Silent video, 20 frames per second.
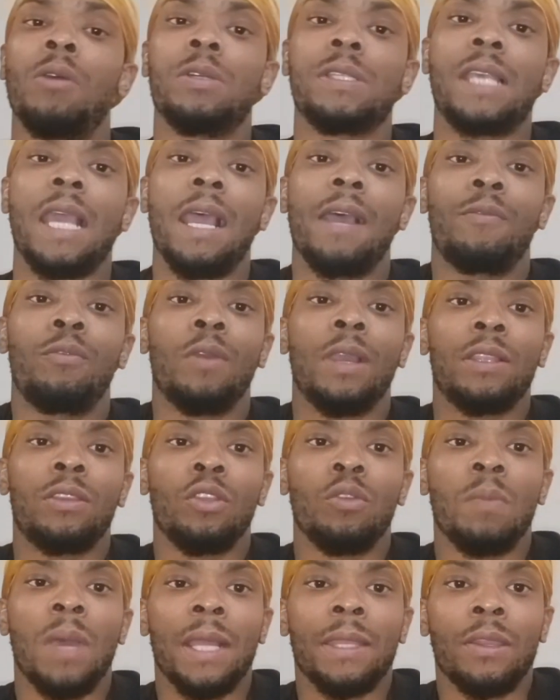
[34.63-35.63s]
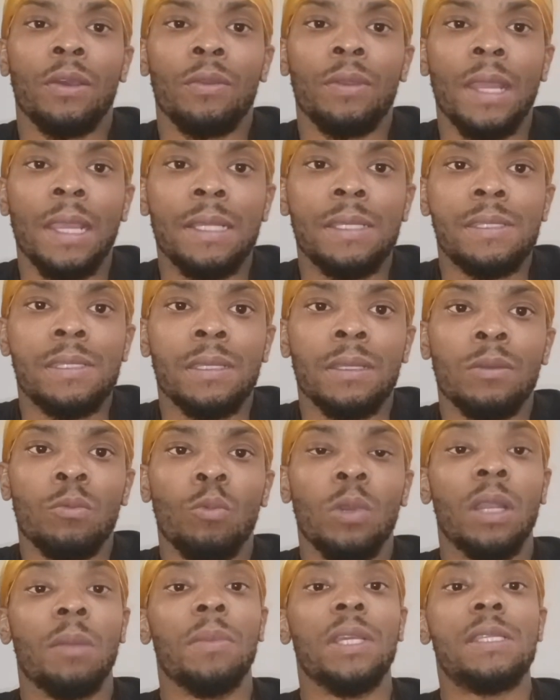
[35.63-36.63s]
was halfway through my donation
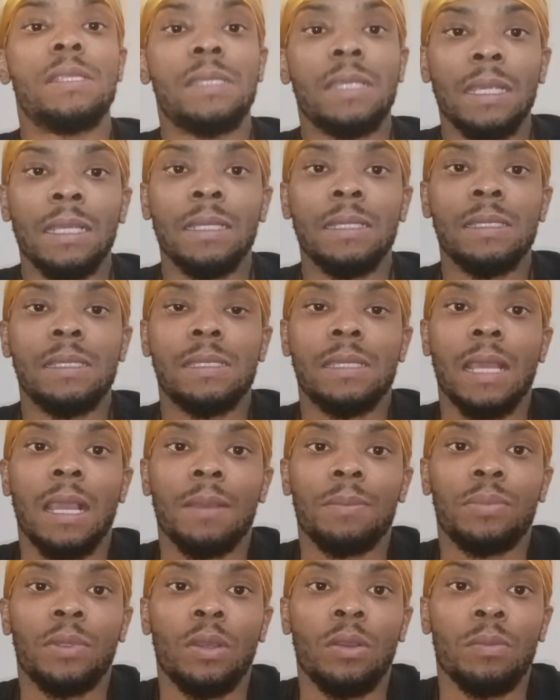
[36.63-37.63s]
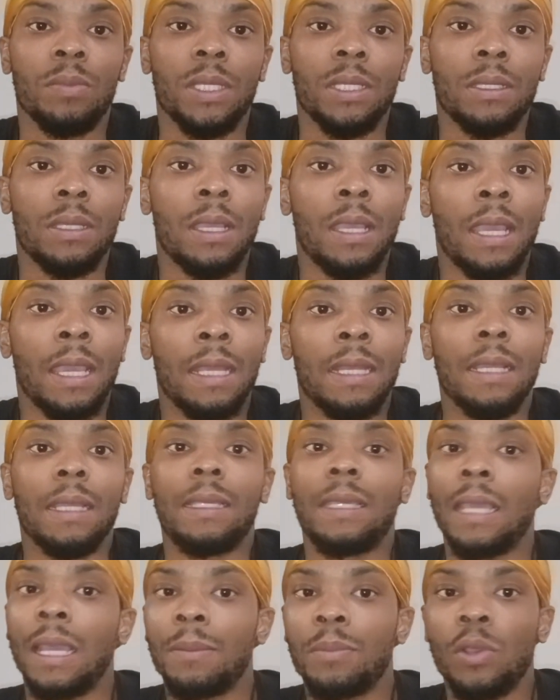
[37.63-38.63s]
when a machine stopped on me and it
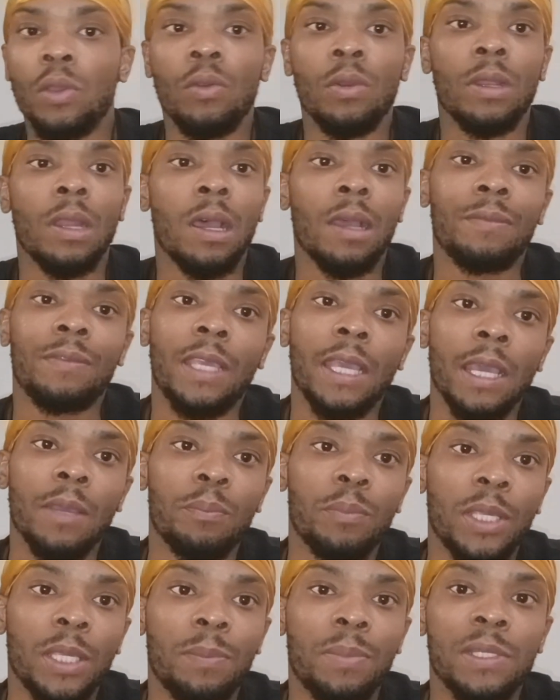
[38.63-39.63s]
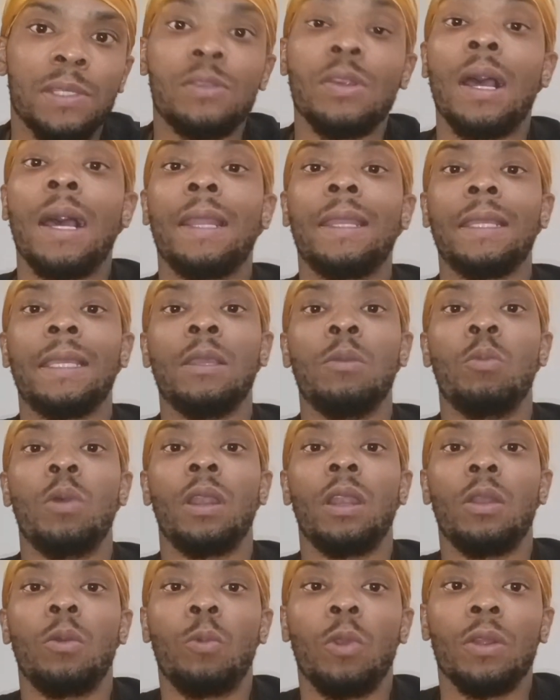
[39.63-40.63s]
kept going off, kept beeping, so I had to give one
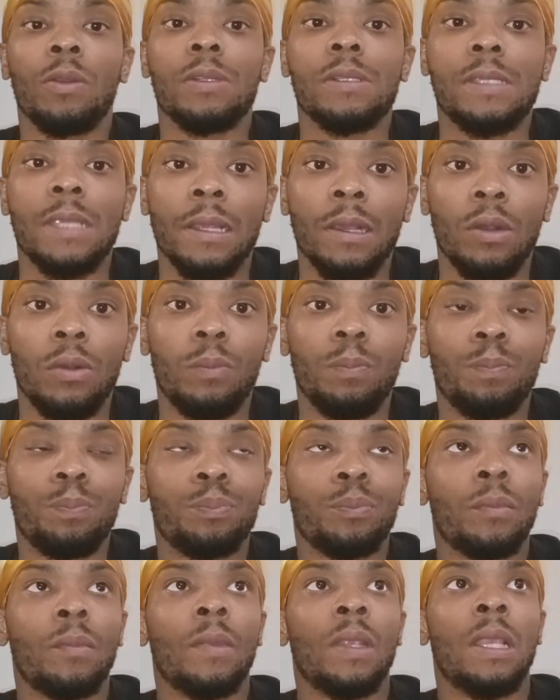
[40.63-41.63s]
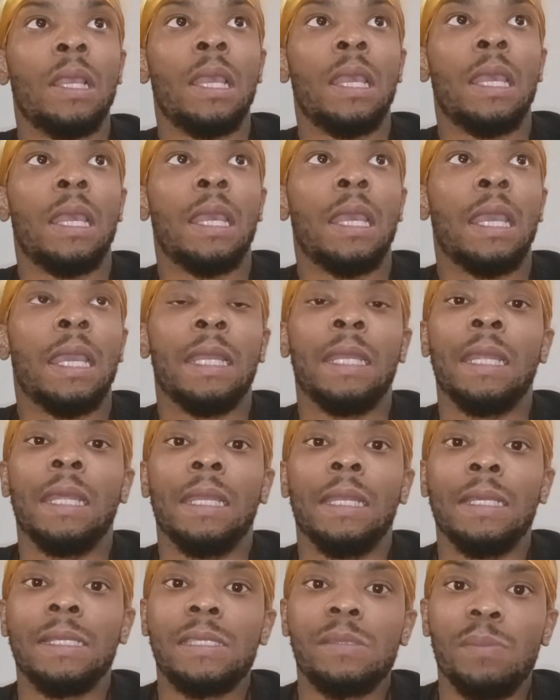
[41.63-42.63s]
of the workers help. And in
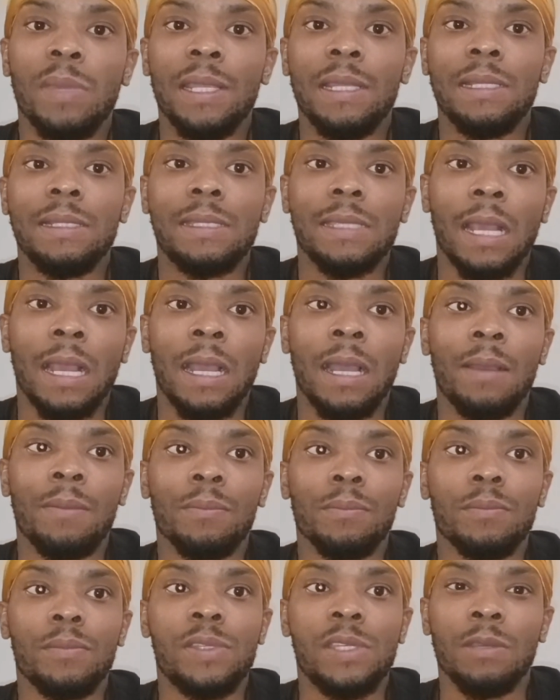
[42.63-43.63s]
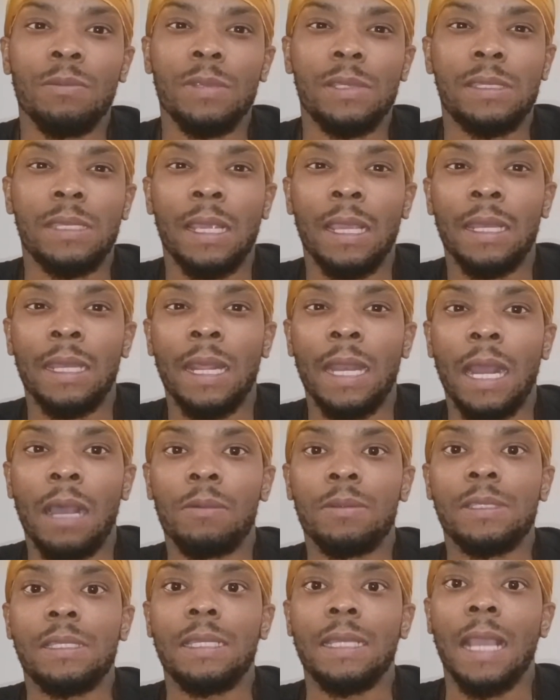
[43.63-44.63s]
this meantime, she was saying that I
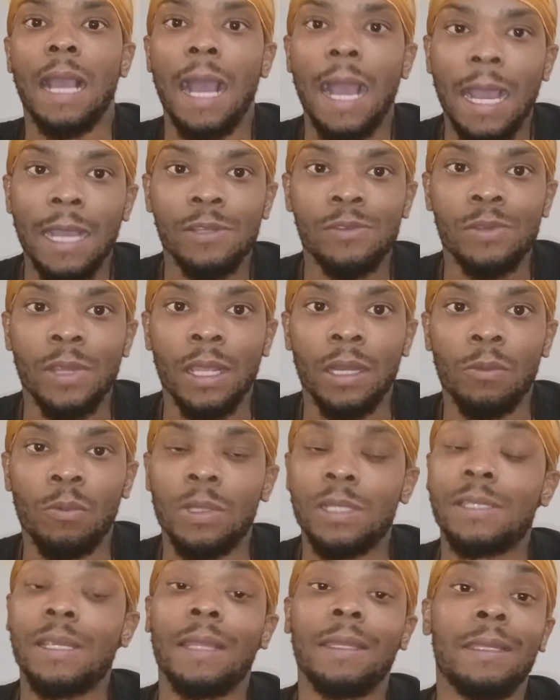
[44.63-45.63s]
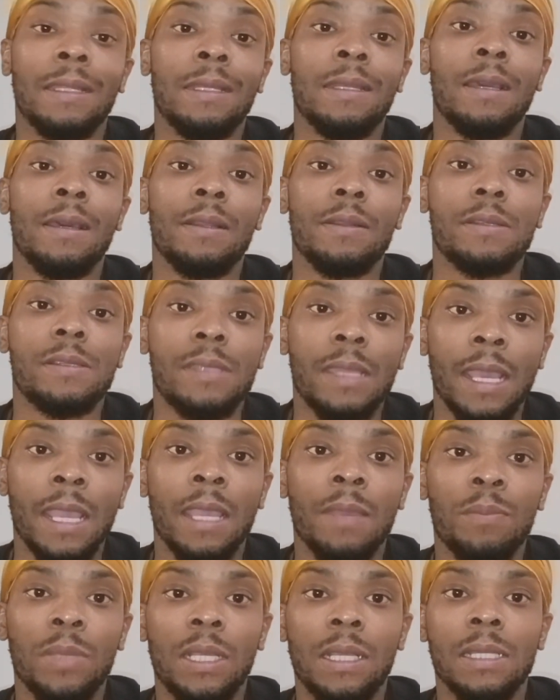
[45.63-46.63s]
was dehydrated, which I didn't
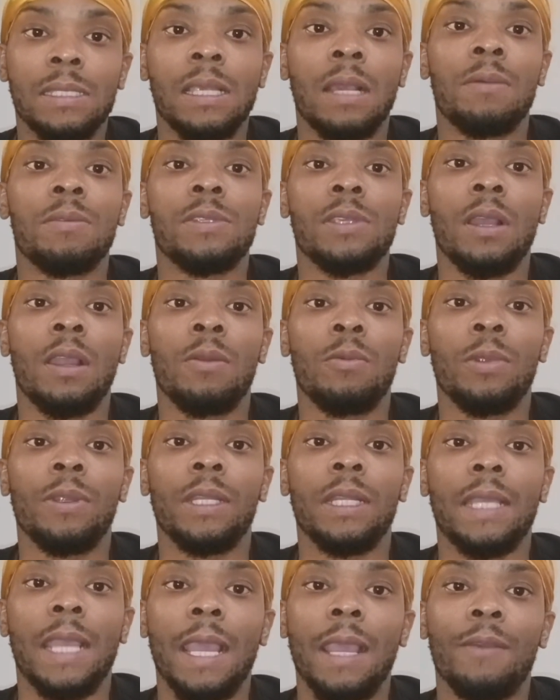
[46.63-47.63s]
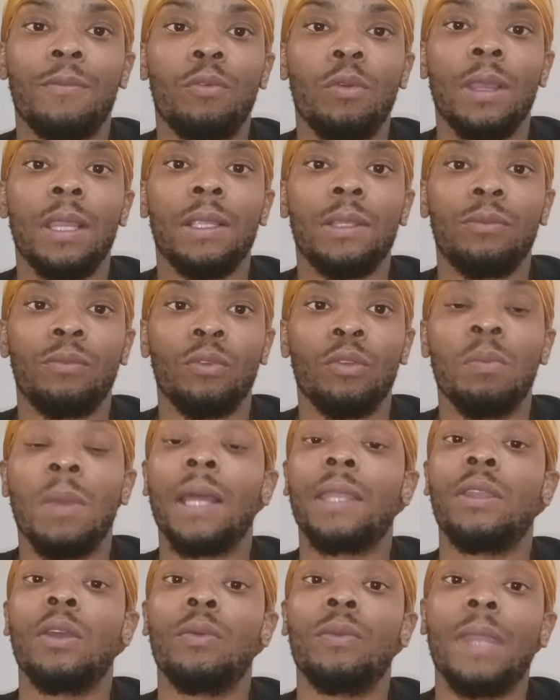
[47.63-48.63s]
understand because I was already halfway through
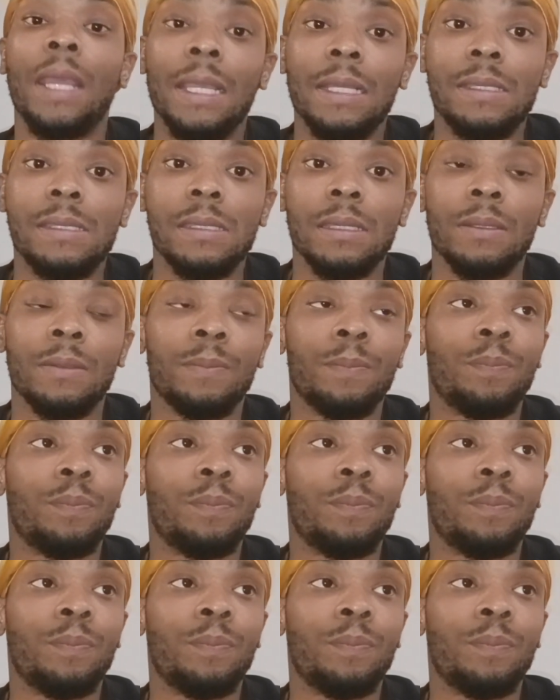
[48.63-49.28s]
my donation.